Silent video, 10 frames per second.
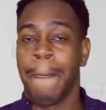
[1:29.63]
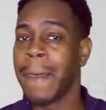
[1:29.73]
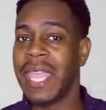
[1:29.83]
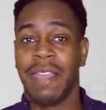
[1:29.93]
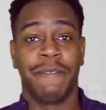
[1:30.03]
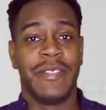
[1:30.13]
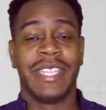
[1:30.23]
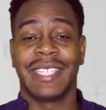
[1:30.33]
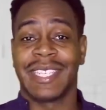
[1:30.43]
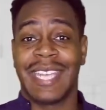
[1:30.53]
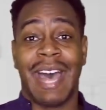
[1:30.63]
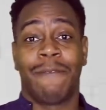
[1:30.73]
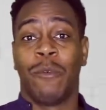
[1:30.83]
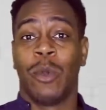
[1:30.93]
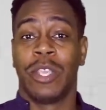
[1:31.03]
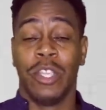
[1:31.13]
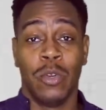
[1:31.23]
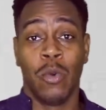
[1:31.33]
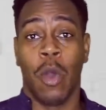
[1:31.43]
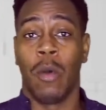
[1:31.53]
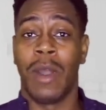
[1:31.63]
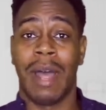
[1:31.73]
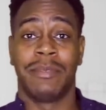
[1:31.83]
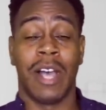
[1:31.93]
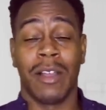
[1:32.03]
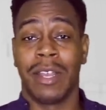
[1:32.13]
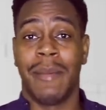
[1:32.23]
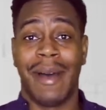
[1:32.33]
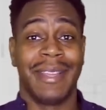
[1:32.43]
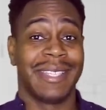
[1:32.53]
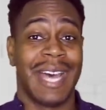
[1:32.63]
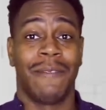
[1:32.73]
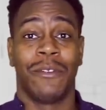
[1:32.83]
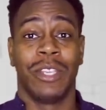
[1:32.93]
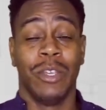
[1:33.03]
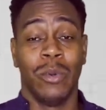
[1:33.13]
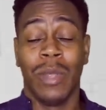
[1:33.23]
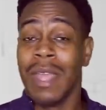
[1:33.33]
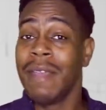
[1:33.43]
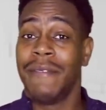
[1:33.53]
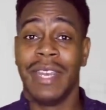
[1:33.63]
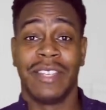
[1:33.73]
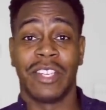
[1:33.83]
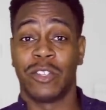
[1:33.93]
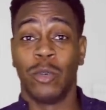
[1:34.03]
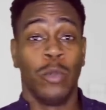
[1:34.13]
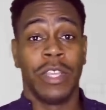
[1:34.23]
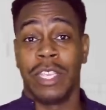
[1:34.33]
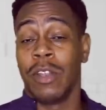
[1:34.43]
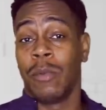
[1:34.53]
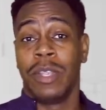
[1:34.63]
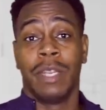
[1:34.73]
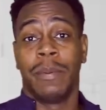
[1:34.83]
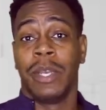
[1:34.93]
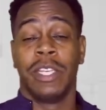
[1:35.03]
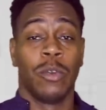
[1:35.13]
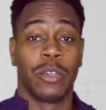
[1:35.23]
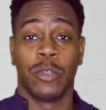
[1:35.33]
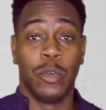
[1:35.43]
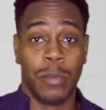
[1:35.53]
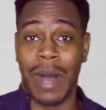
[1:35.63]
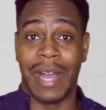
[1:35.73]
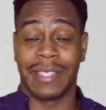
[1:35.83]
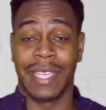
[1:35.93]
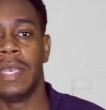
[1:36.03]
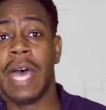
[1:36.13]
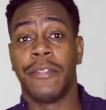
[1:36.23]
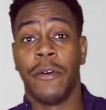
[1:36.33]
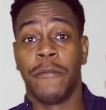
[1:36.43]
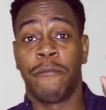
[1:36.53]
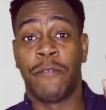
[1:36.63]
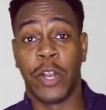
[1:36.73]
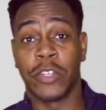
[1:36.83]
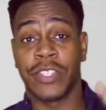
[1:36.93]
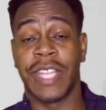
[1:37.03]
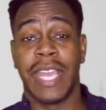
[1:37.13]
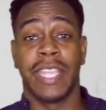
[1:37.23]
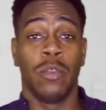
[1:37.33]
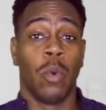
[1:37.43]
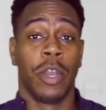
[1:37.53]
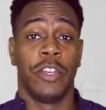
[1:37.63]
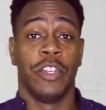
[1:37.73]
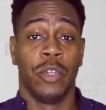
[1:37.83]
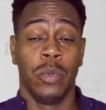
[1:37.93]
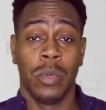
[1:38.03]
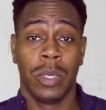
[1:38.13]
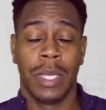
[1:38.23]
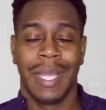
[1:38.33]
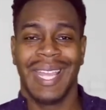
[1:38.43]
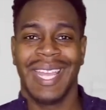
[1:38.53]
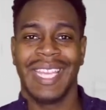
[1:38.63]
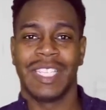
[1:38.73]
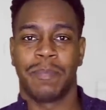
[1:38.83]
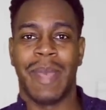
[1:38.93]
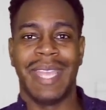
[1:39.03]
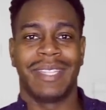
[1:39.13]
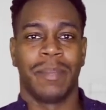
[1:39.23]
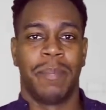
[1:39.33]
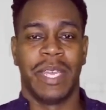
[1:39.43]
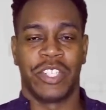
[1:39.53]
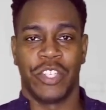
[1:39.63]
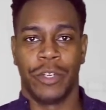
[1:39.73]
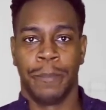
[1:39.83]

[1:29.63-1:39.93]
If this is not for you, or what I'm talking about is not for you, then it's a tool that you don't need to put in your toolbox. Now, the first thing you want to do is paint the picture.